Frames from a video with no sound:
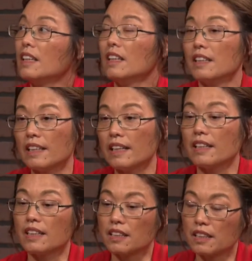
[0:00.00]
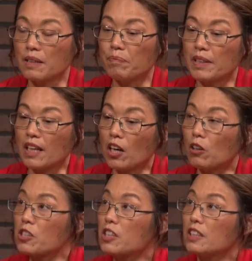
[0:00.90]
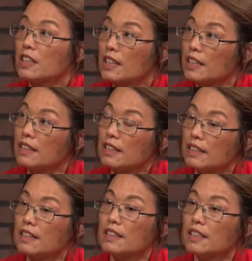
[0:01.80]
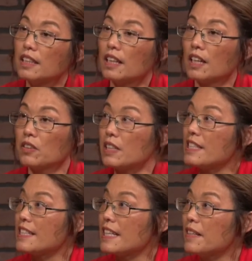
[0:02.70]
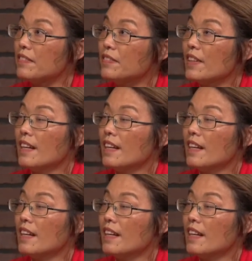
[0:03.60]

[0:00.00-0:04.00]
they keep the culture, keep the uh, cuisine